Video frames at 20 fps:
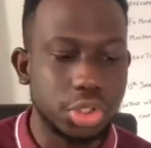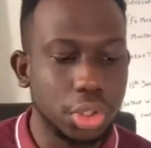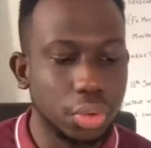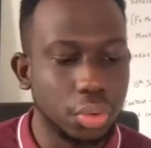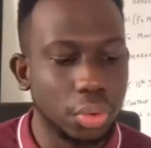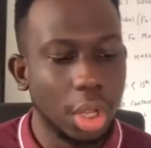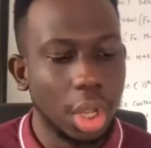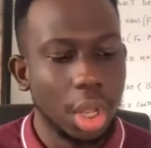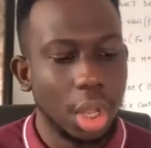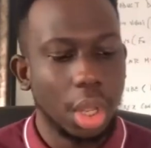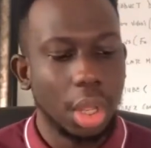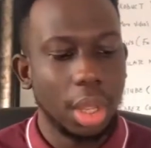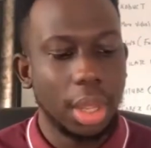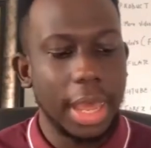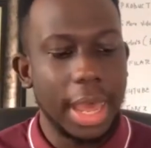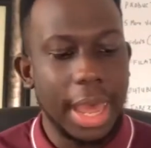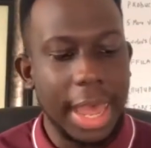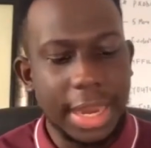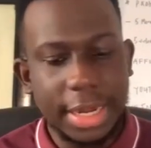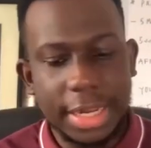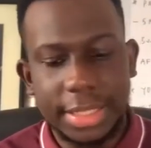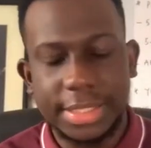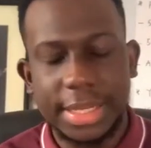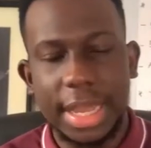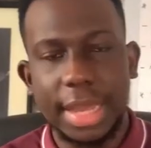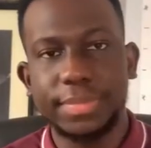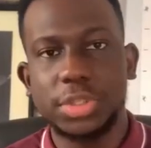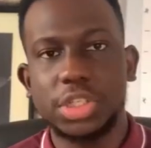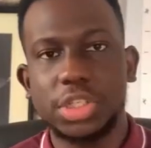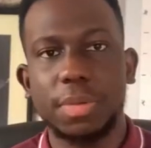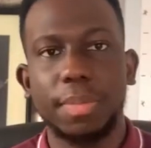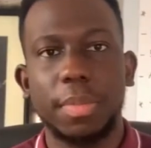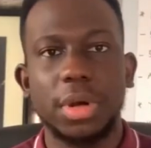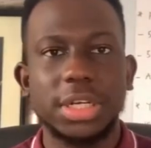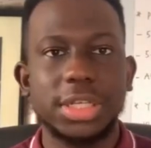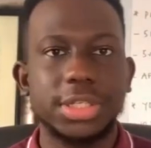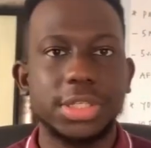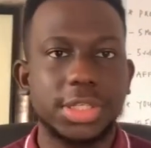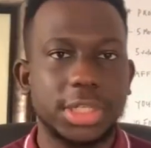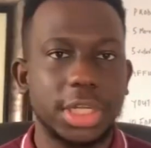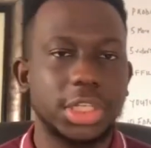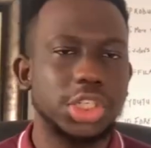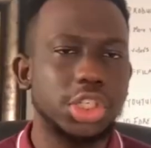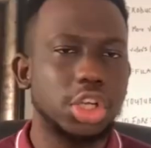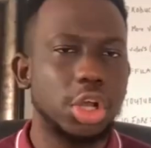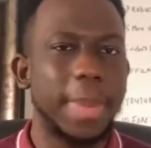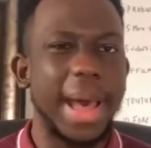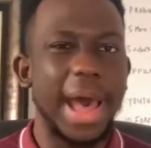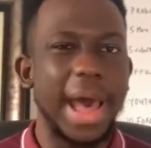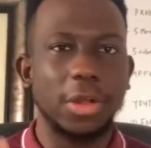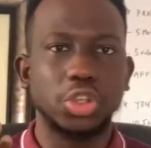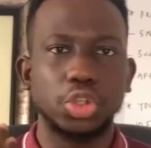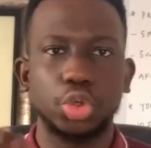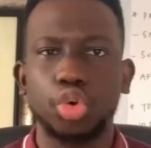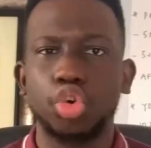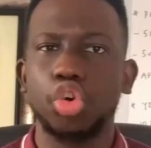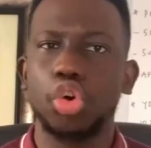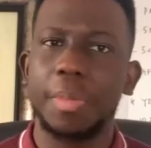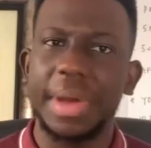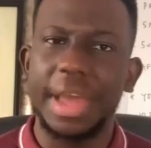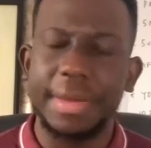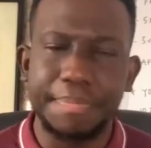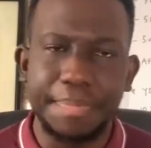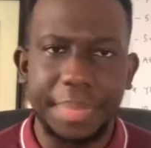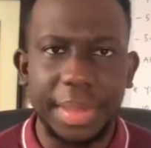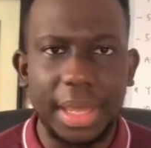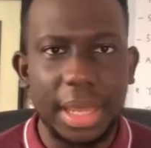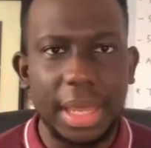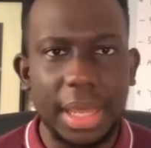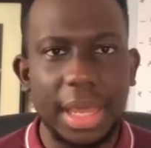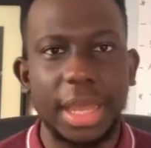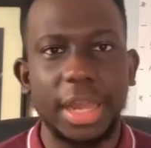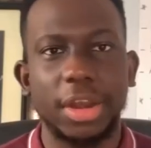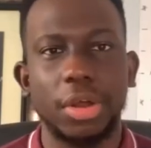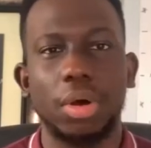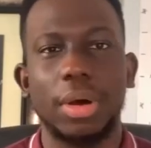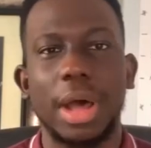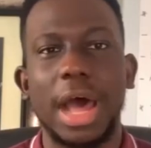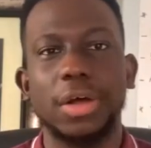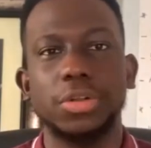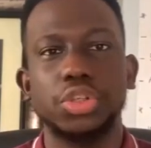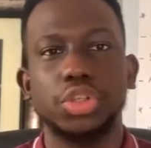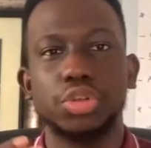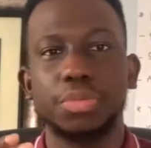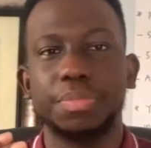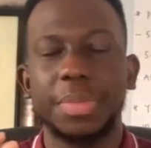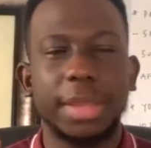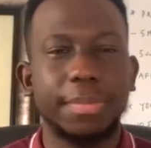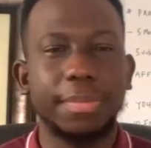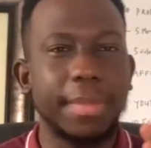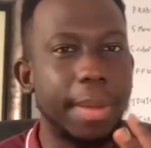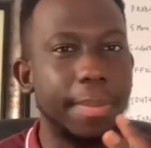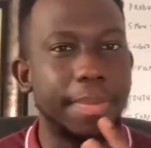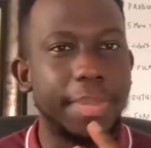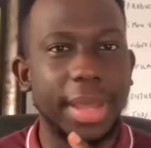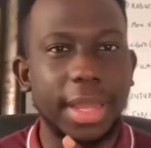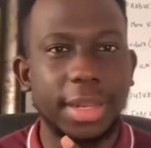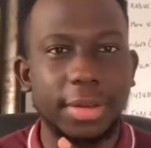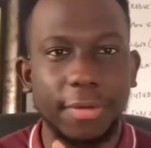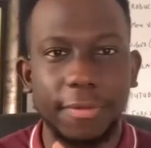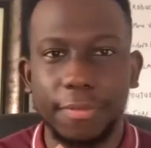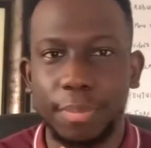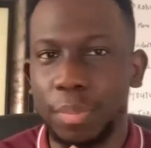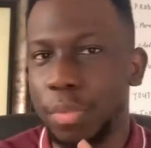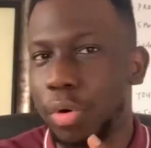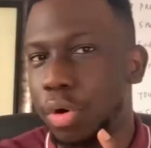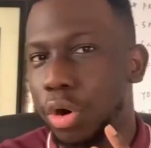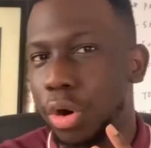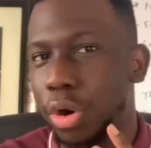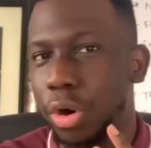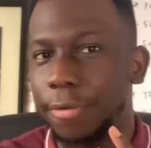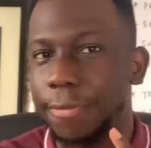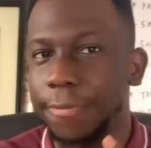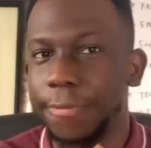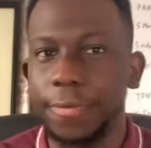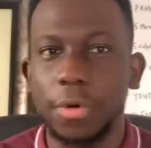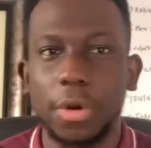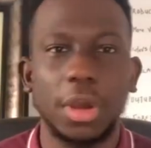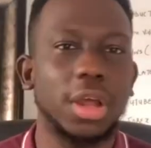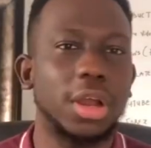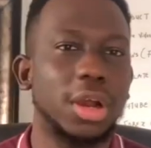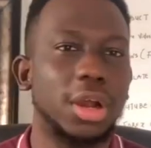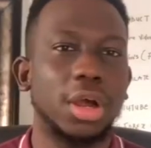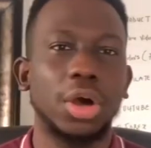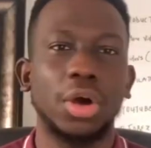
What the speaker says: So anytime somebody is searching up how to grow my beard or how to make my beard more fuller,